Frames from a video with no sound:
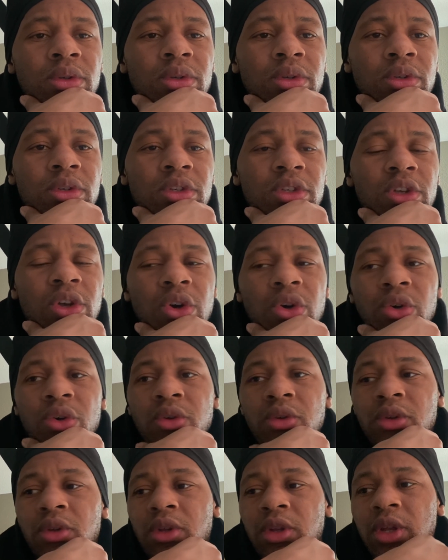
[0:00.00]

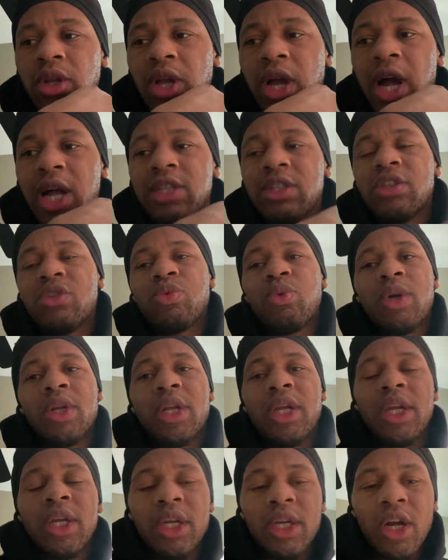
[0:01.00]
So I just want
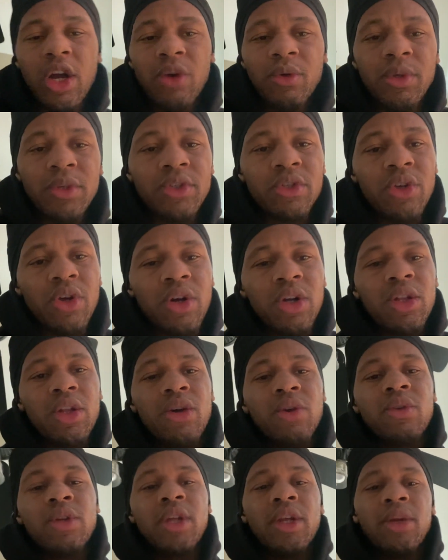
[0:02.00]
to encourage y'all
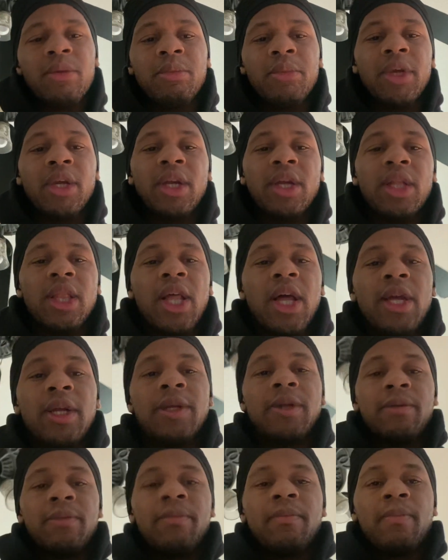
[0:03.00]
on that, man. Like,
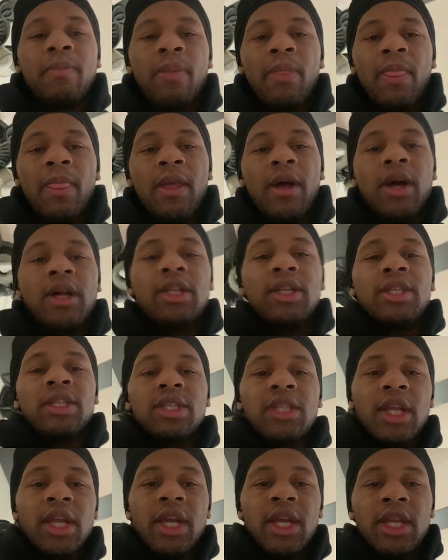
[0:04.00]

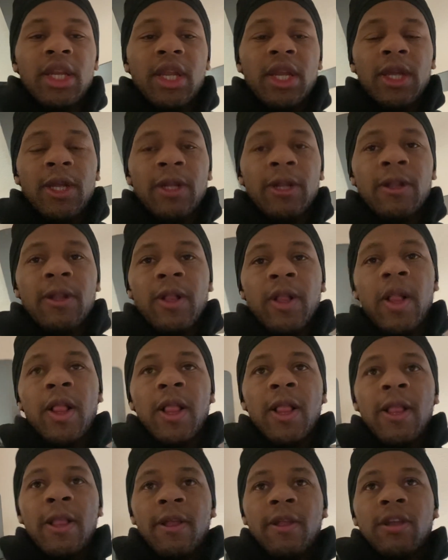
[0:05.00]
understand that
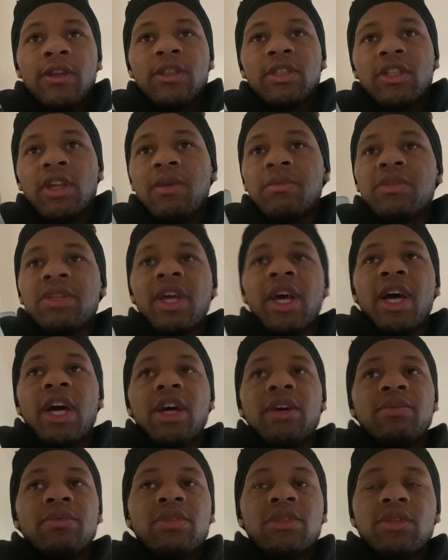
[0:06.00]

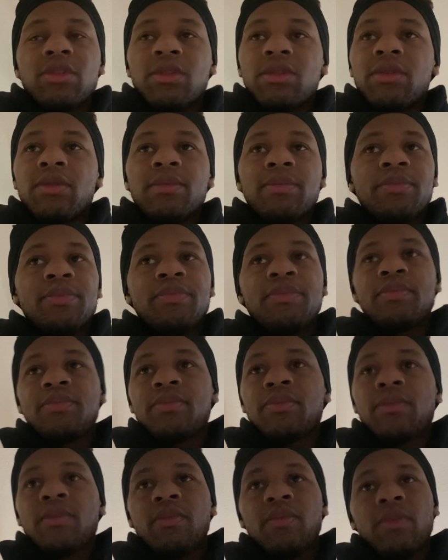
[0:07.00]
sometimes
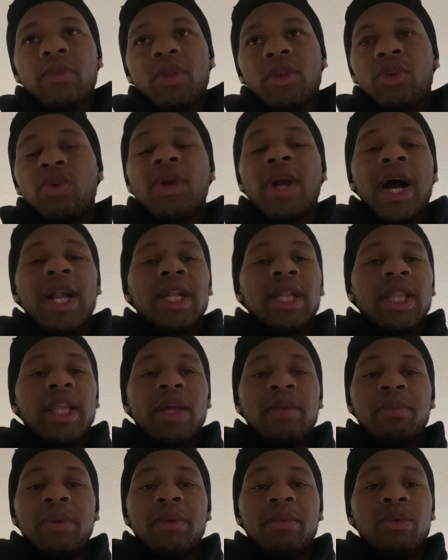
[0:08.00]
you got to
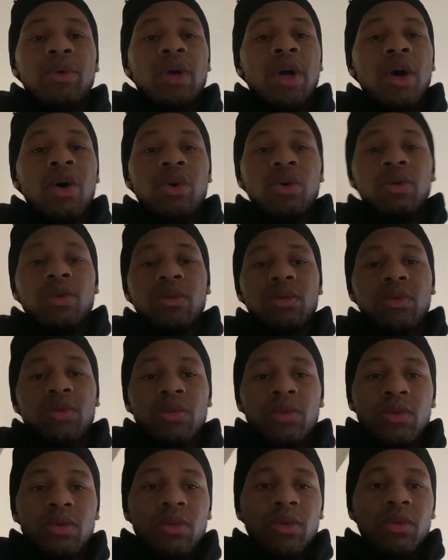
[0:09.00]
let people go.
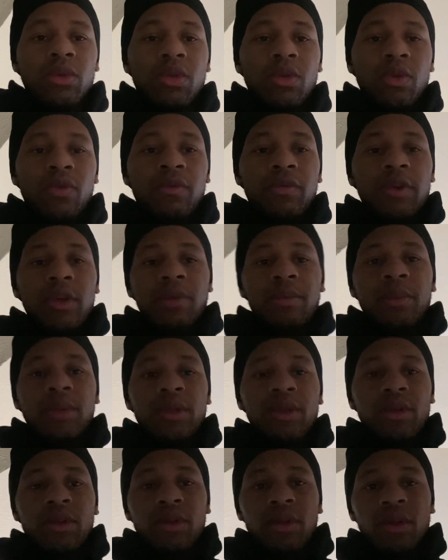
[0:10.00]
You feel
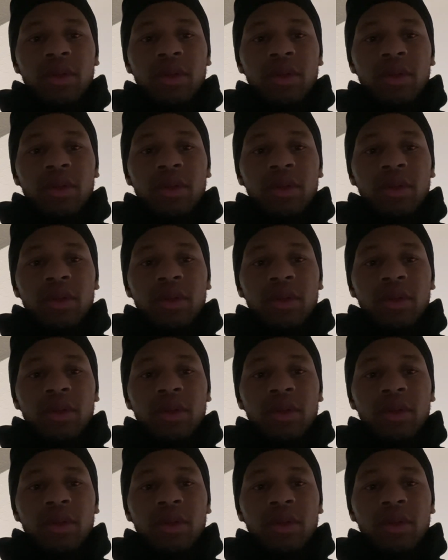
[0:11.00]
me?